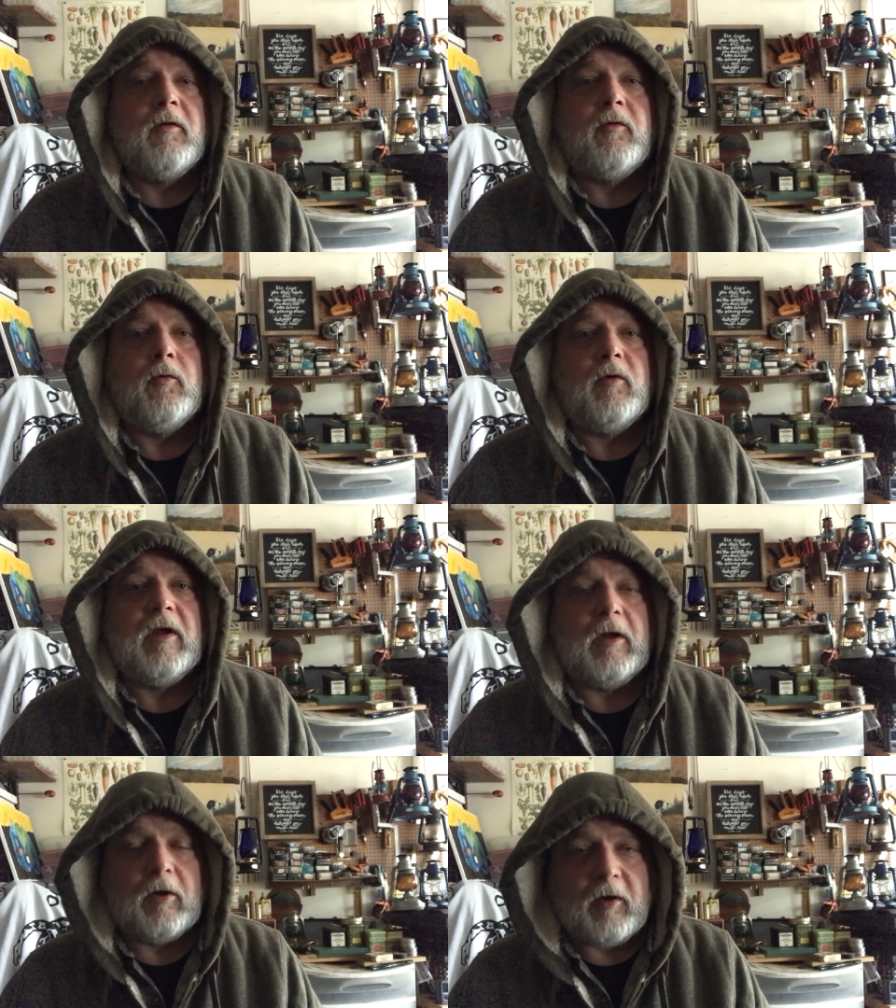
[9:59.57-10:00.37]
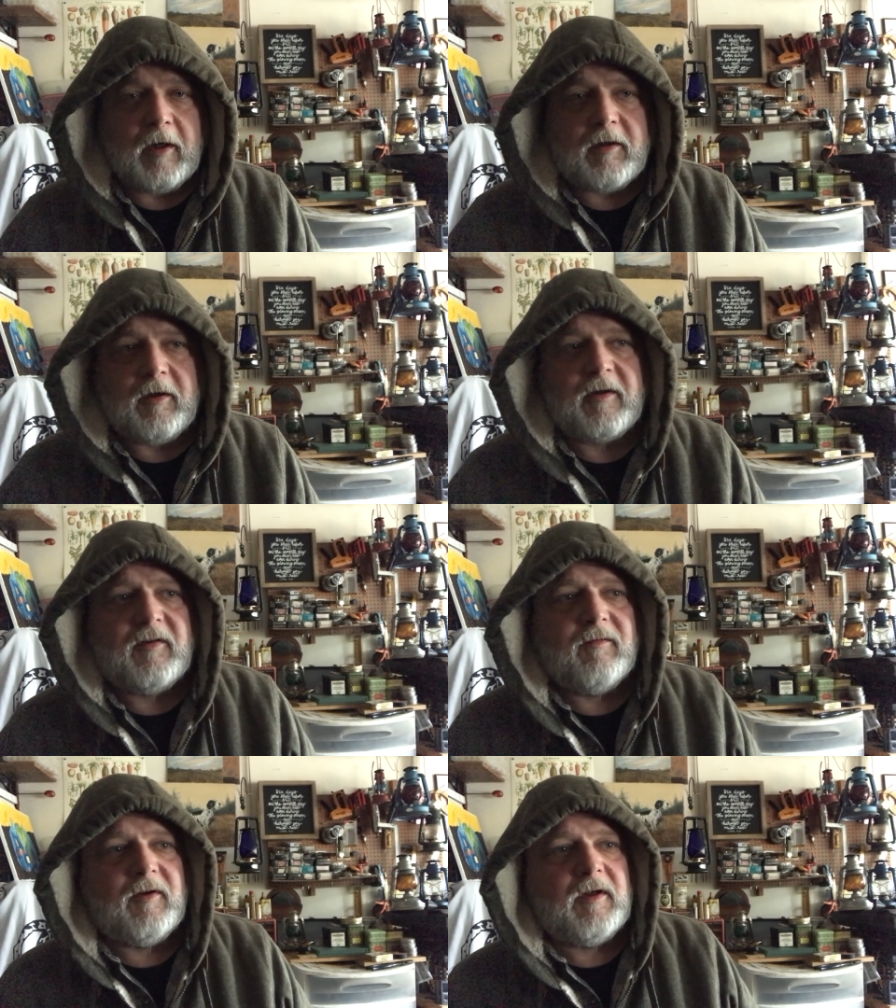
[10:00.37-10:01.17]
to get internet
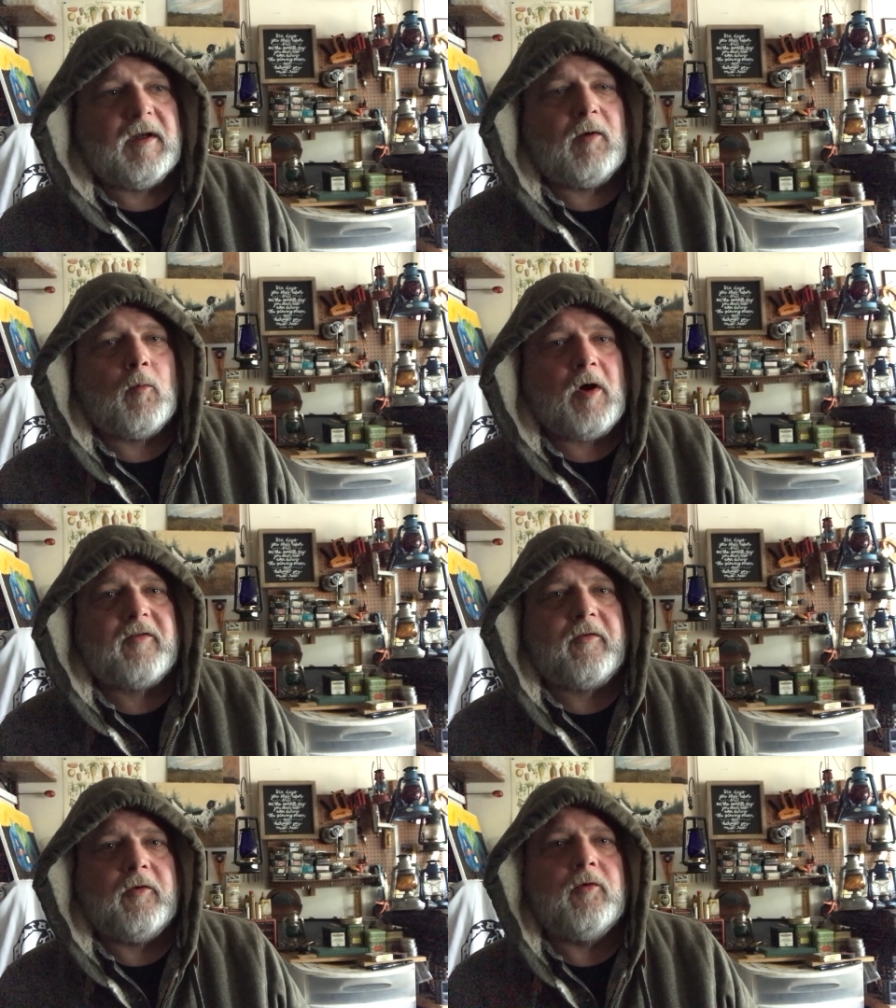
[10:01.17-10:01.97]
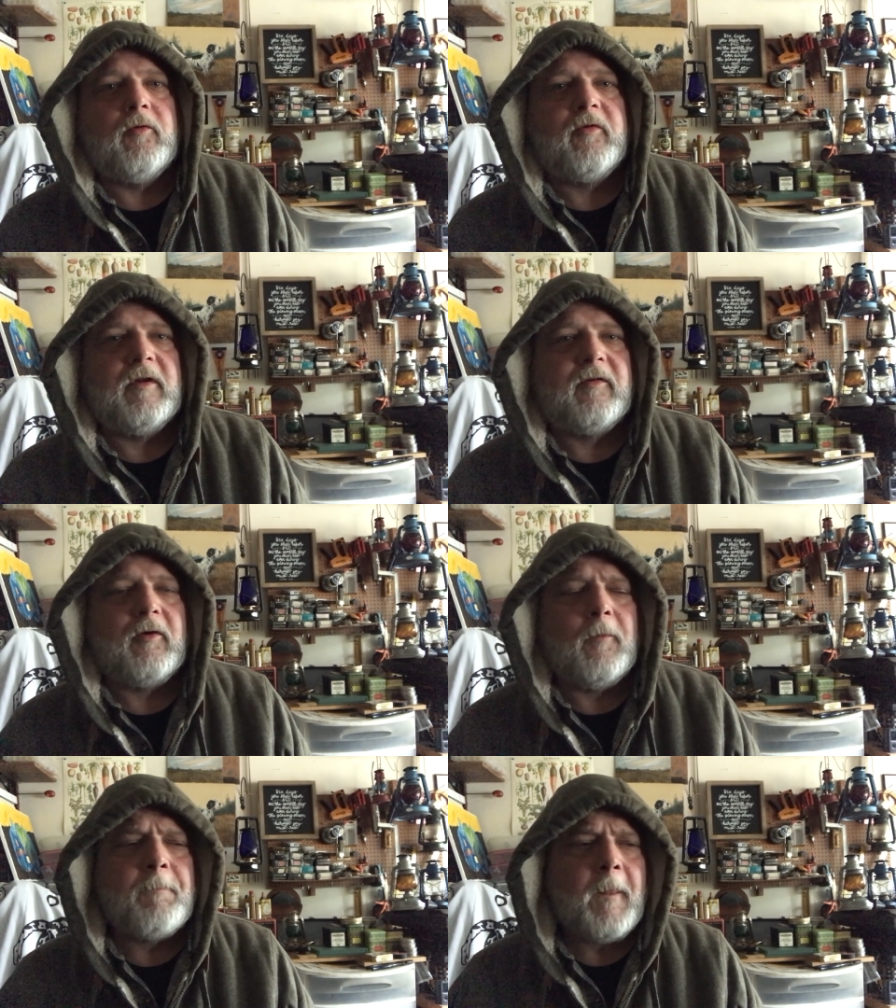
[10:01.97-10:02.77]
connectivity and watch the news. And
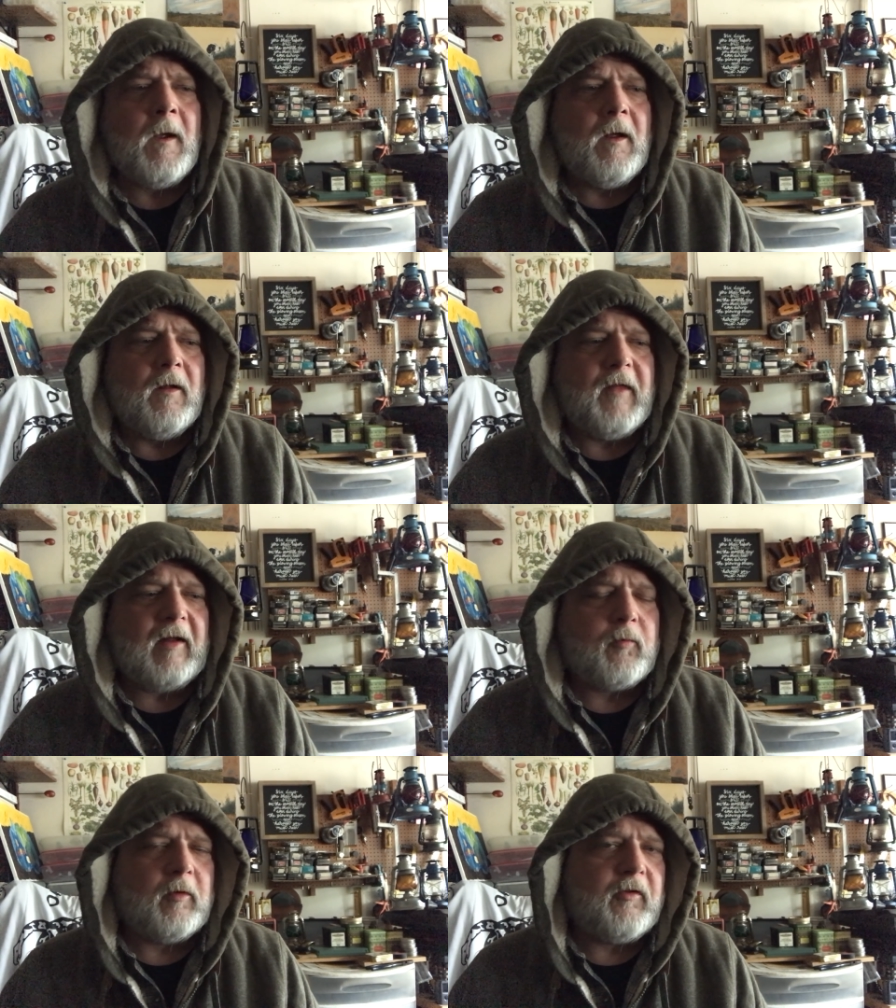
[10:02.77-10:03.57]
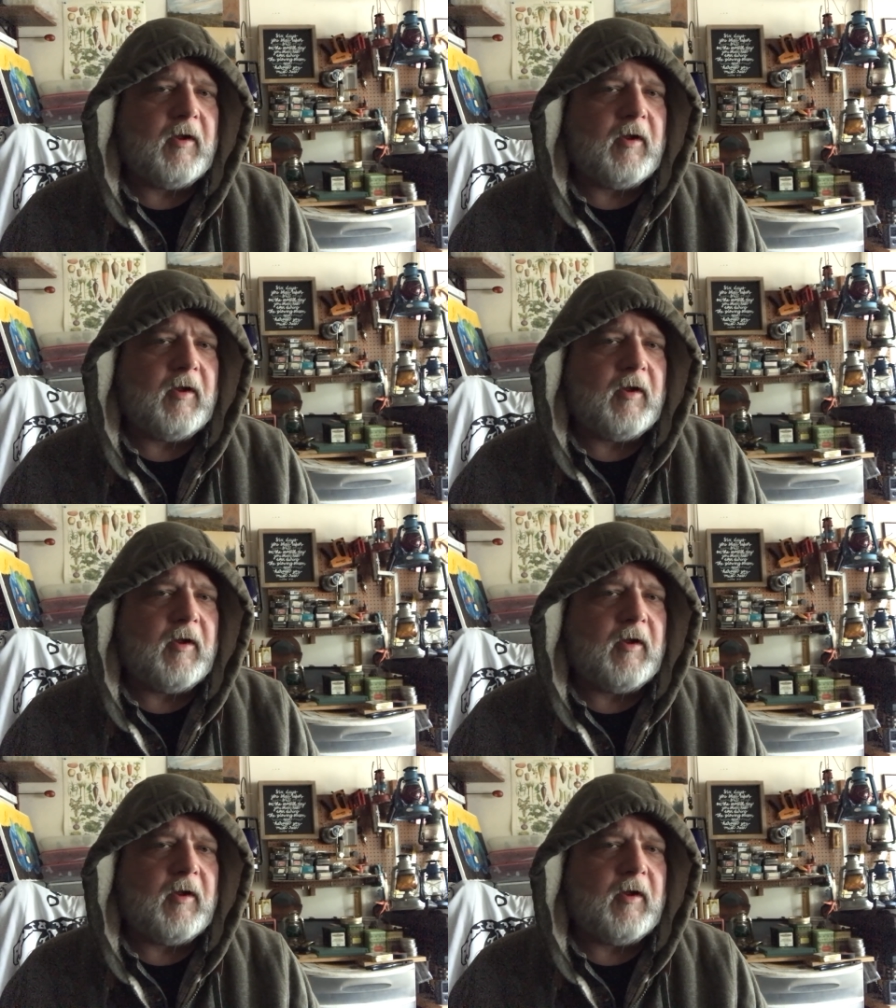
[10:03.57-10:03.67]
so that's one